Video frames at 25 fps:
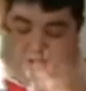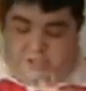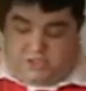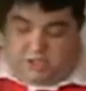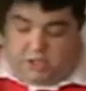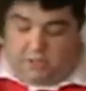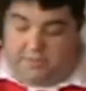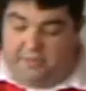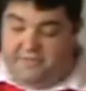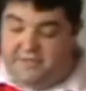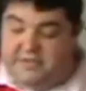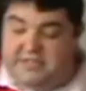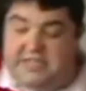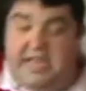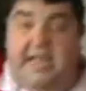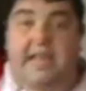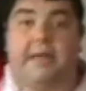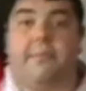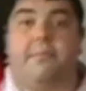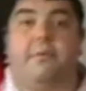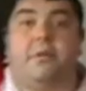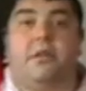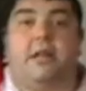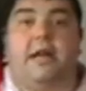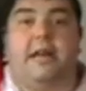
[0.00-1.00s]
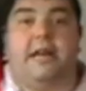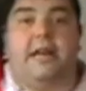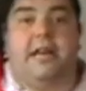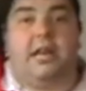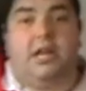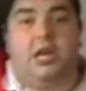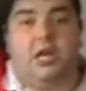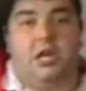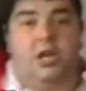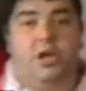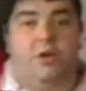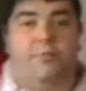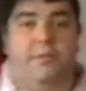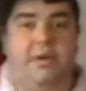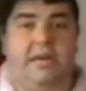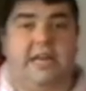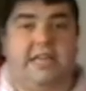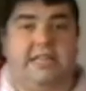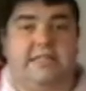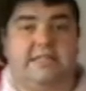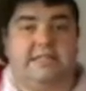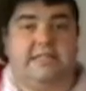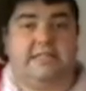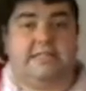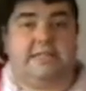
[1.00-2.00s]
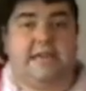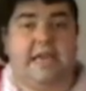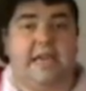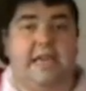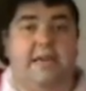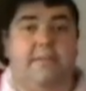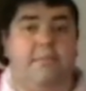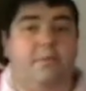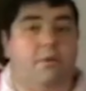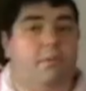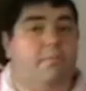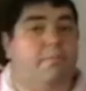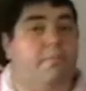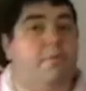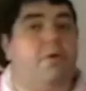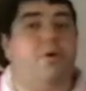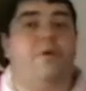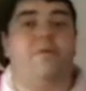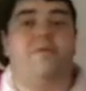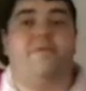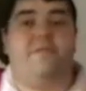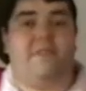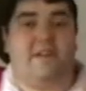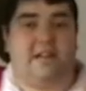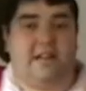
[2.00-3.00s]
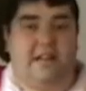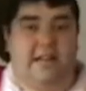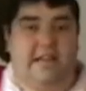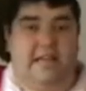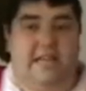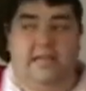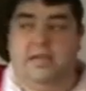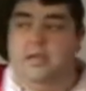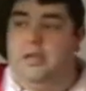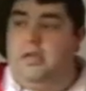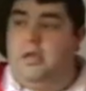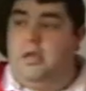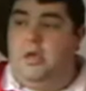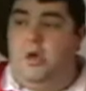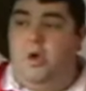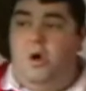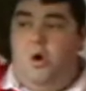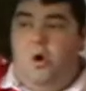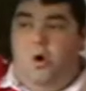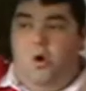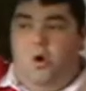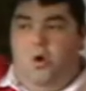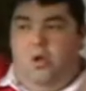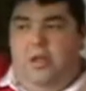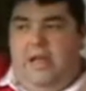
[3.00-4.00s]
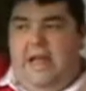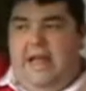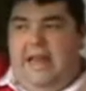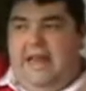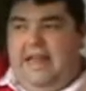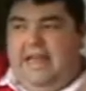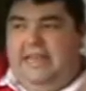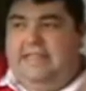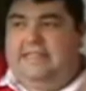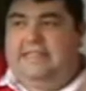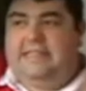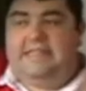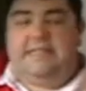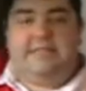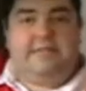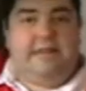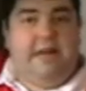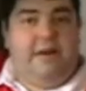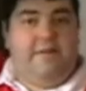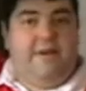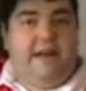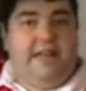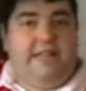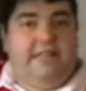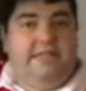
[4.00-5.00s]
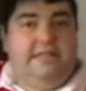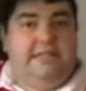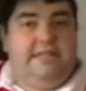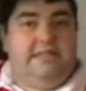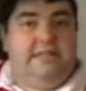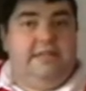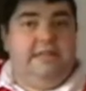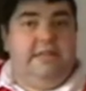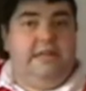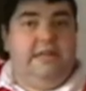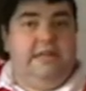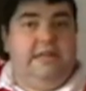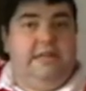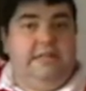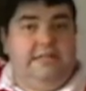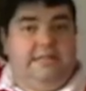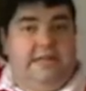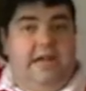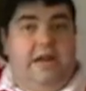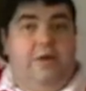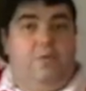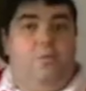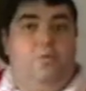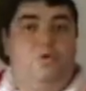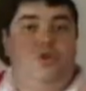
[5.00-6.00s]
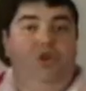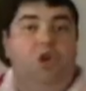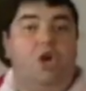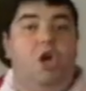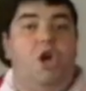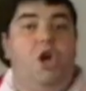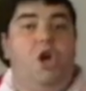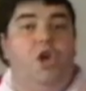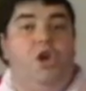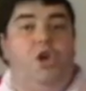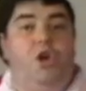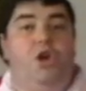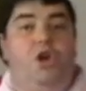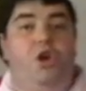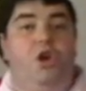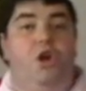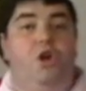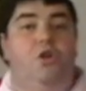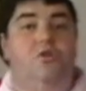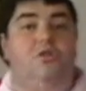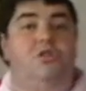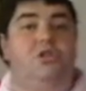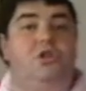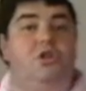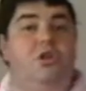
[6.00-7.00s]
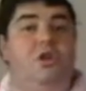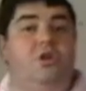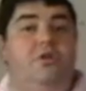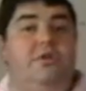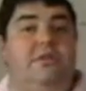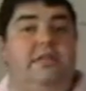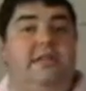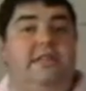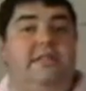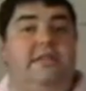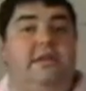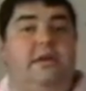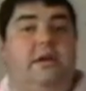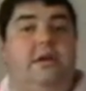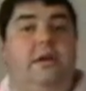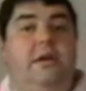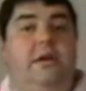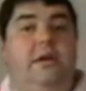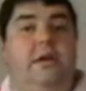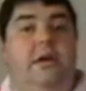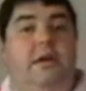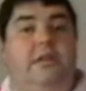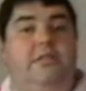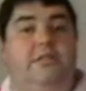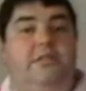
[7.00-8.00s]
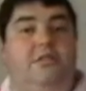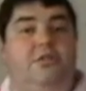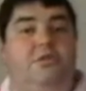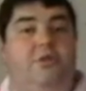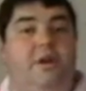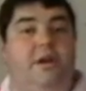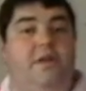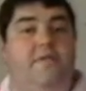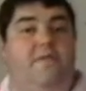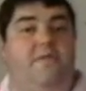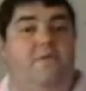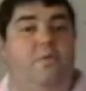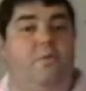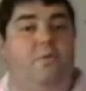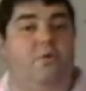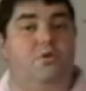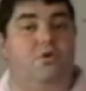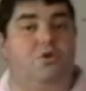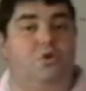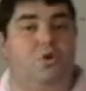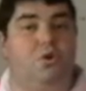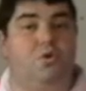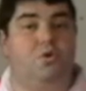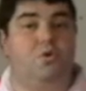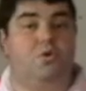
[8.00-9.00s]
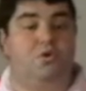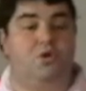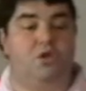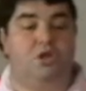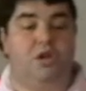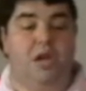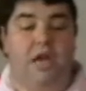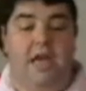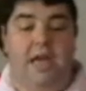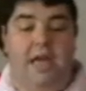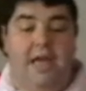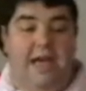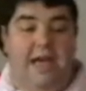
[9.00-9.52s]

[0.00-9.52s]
the top of the table, and it illuminates the table perfectly. All that light is directed downwards. You can also use it as a straightforward torch.